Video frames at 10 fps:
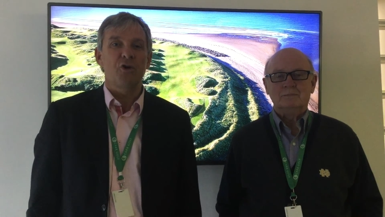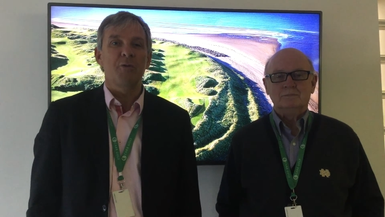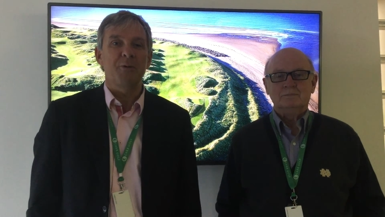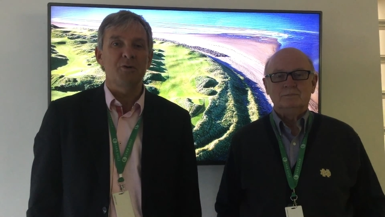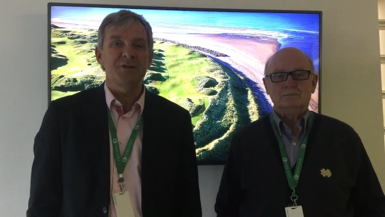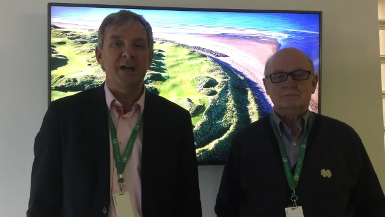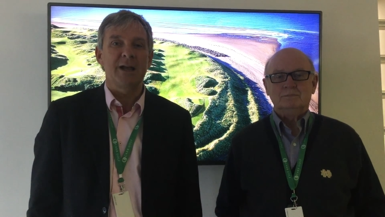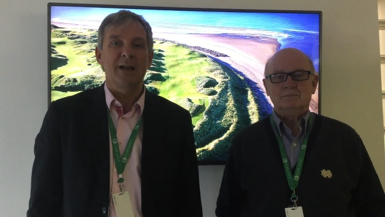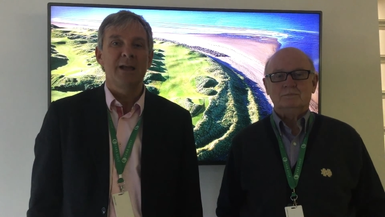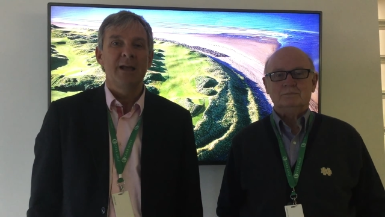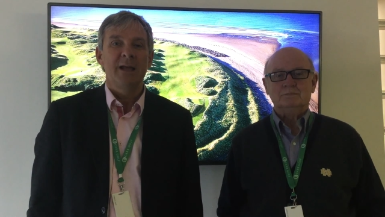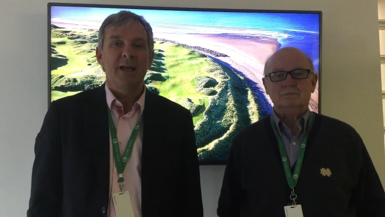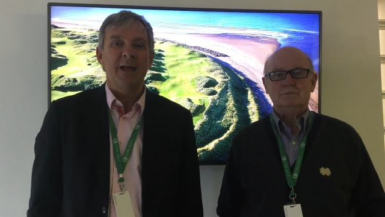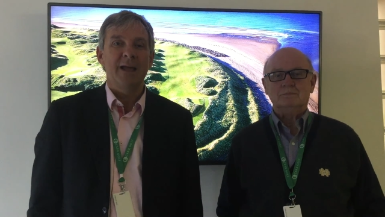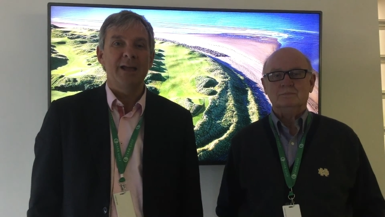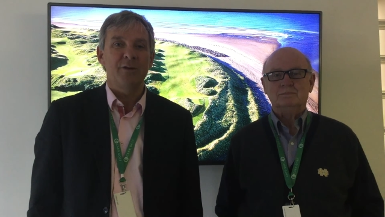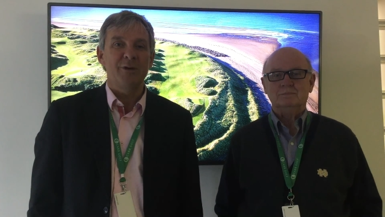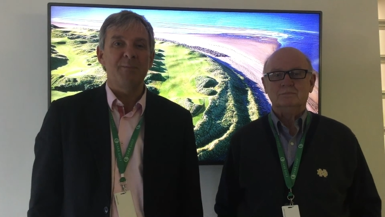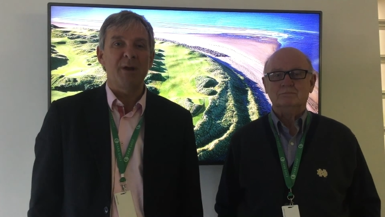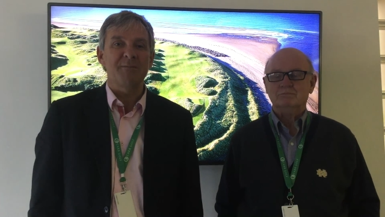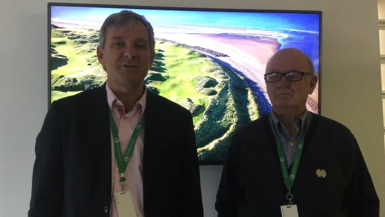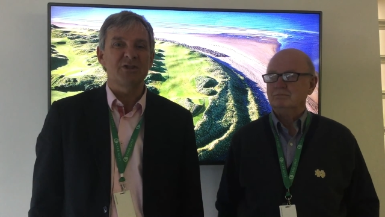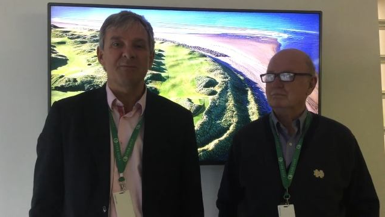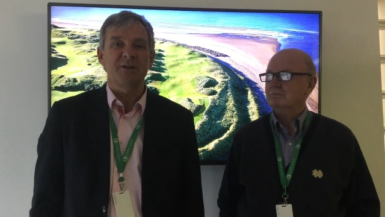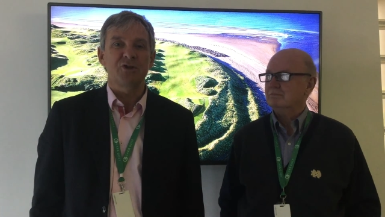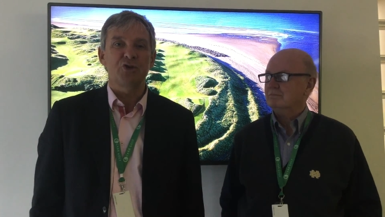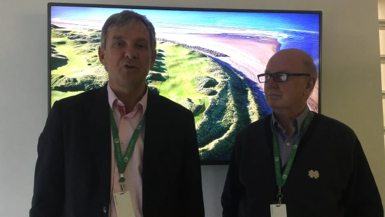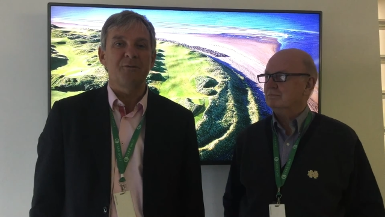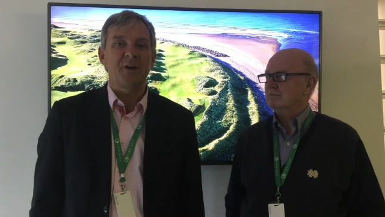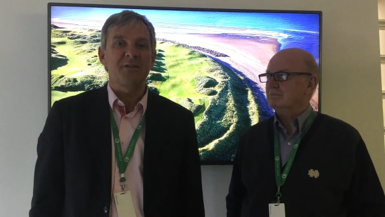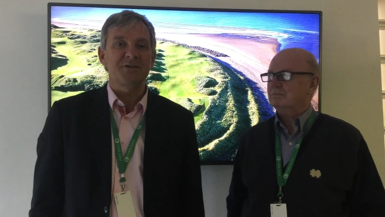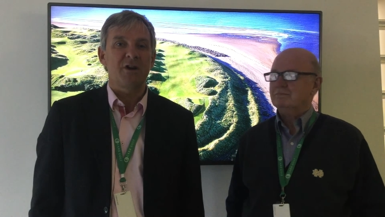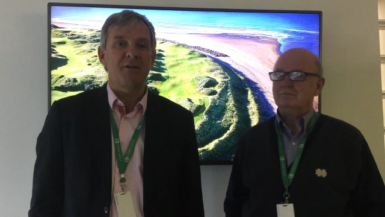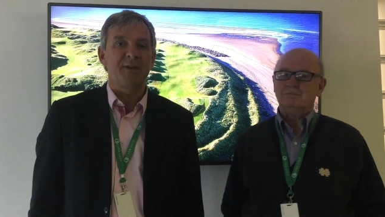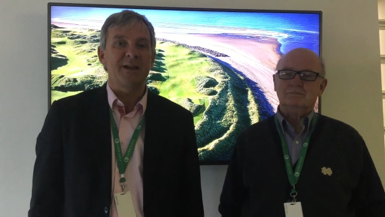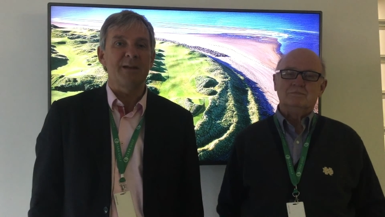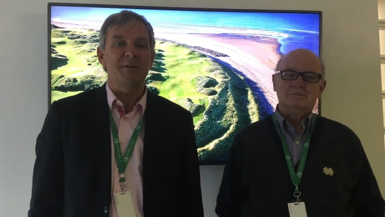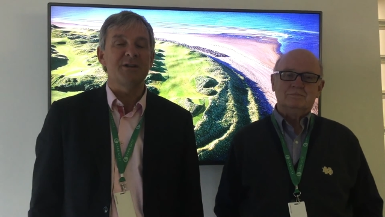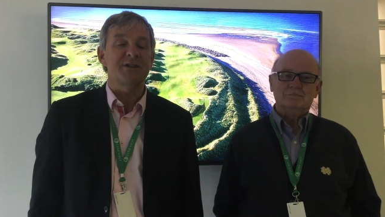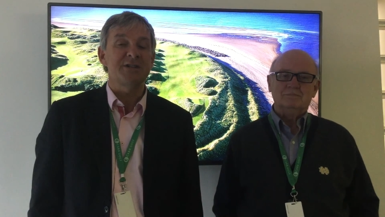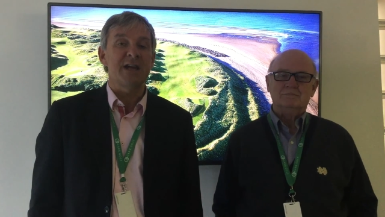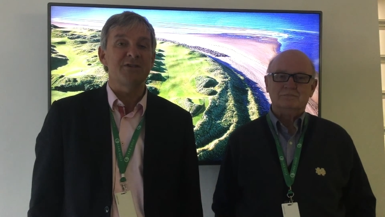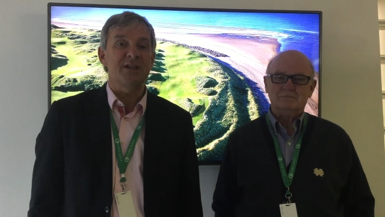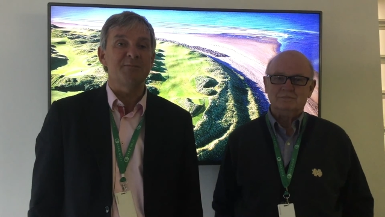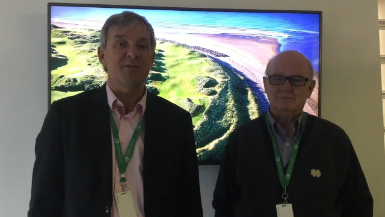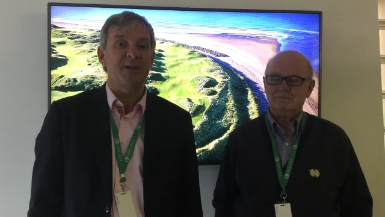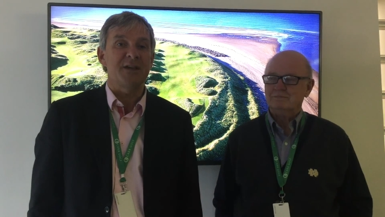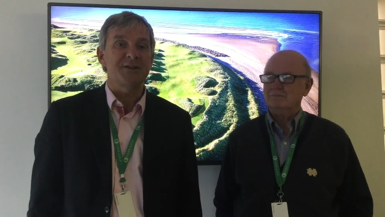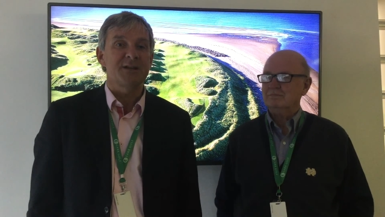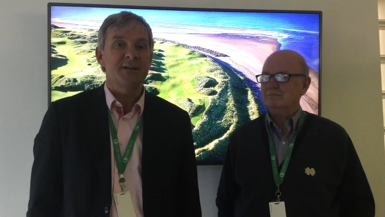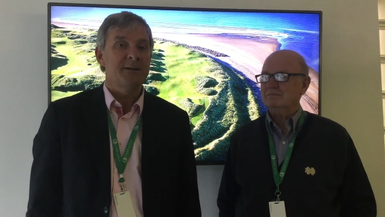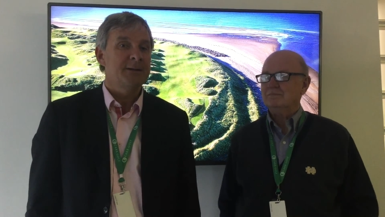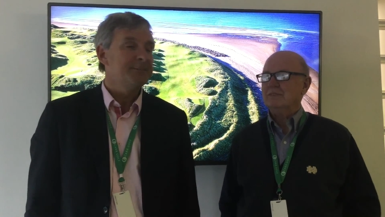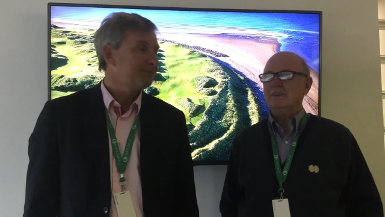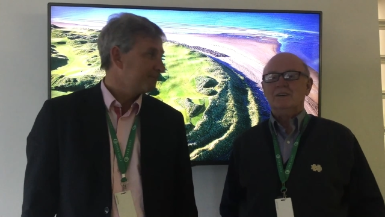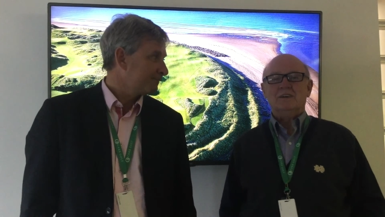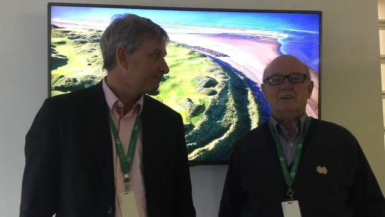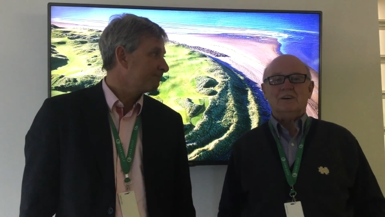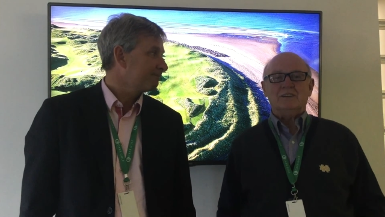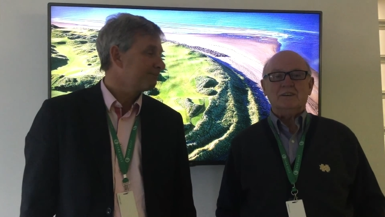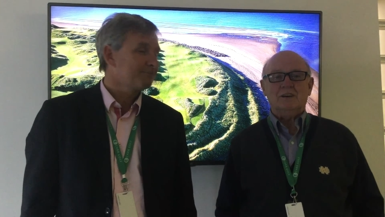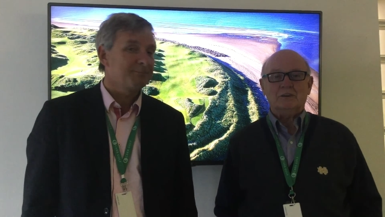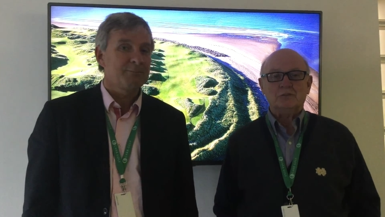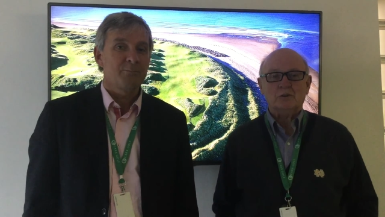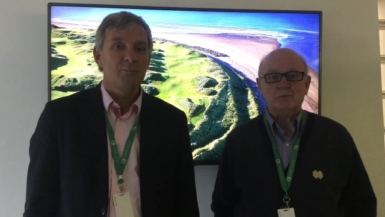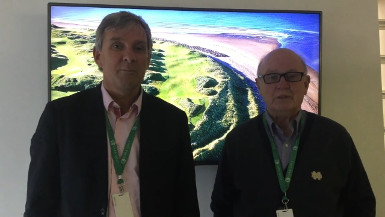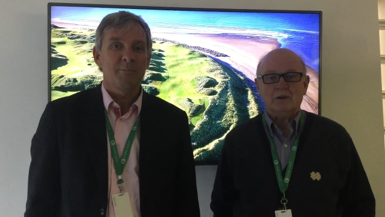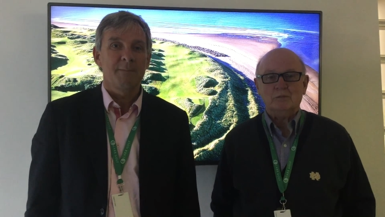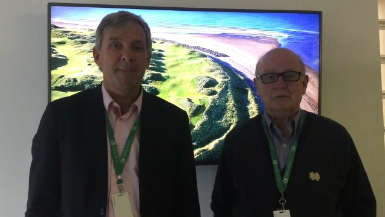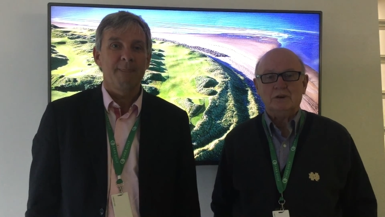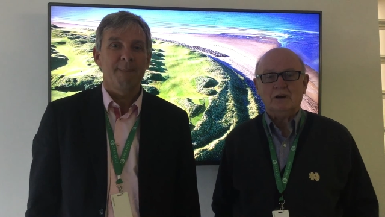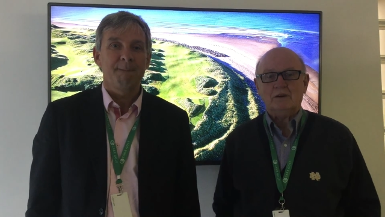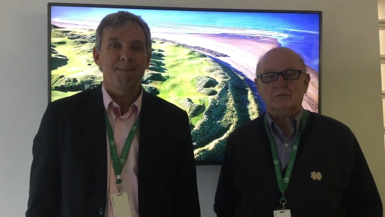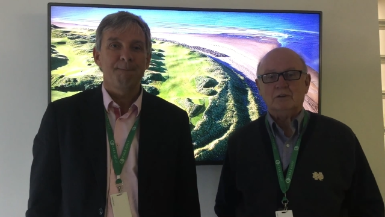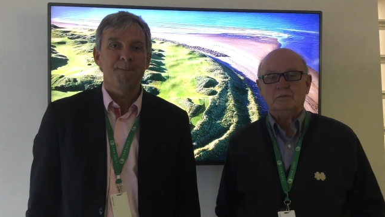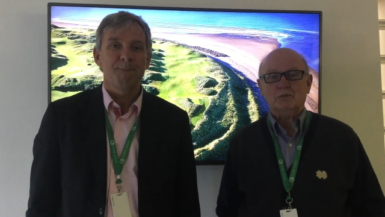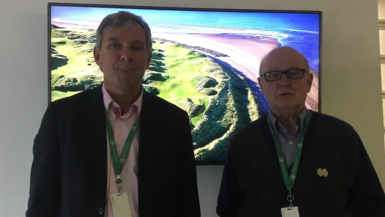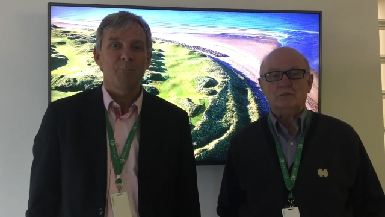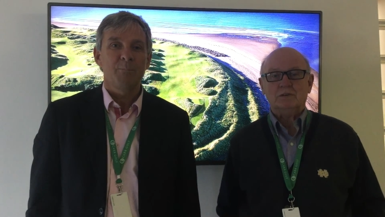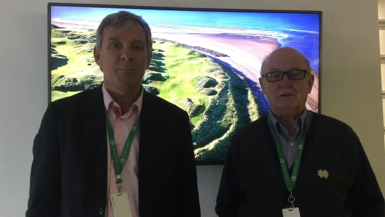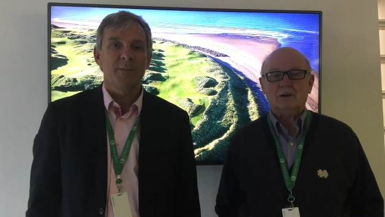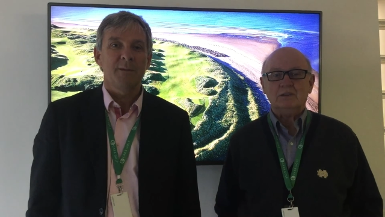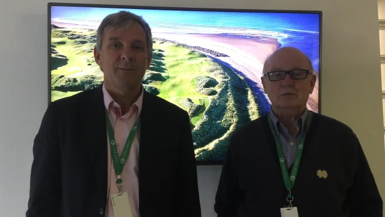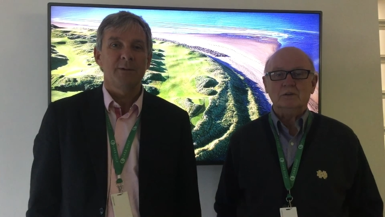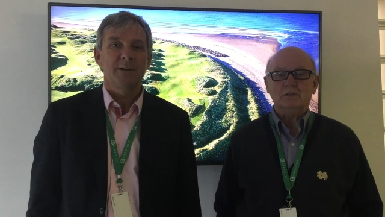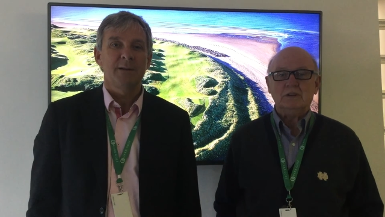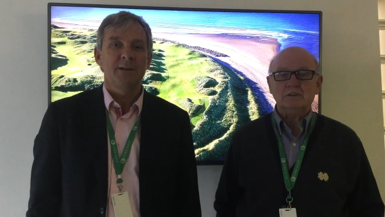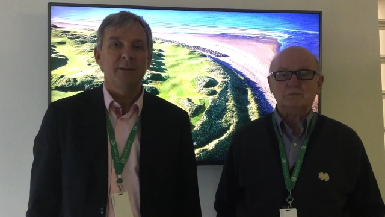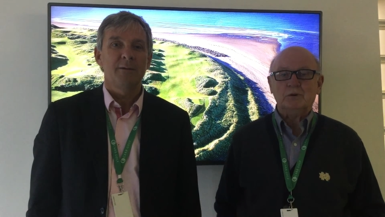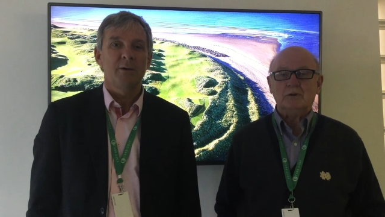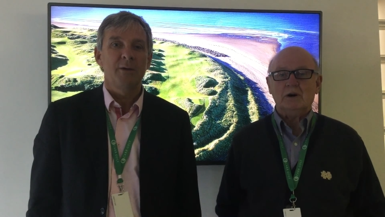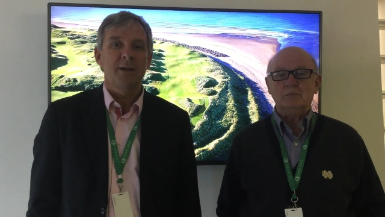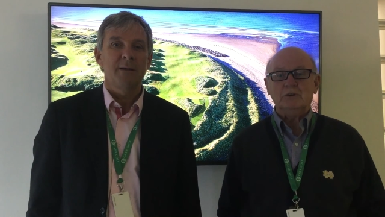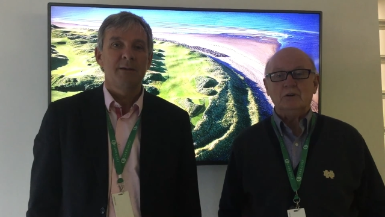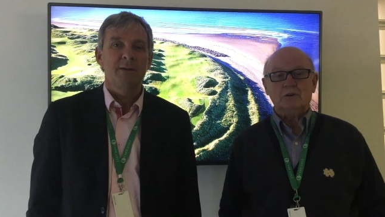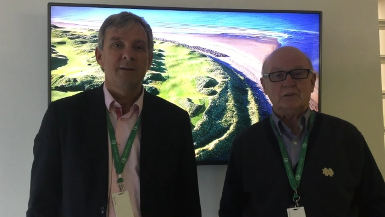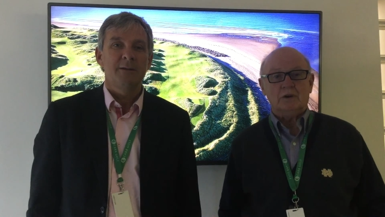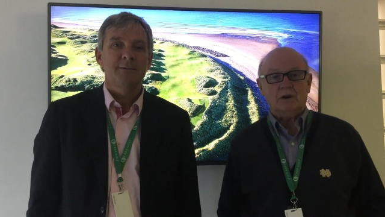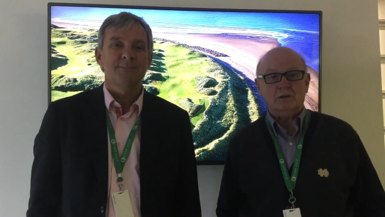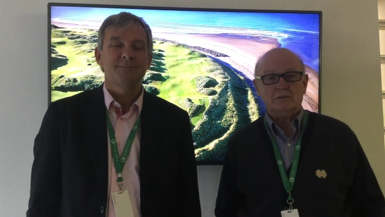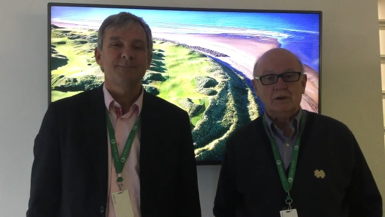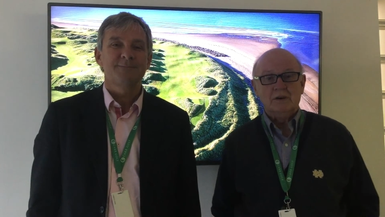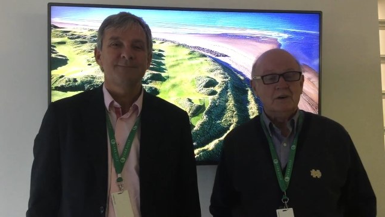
Speaker 1: Europe Hotel. It really promises to be a true 5-star event, limited to 10 teams of 8.
Speaker 2: And in October then, we have our 4th annual Lynx Pro-Am in Northern Ireland,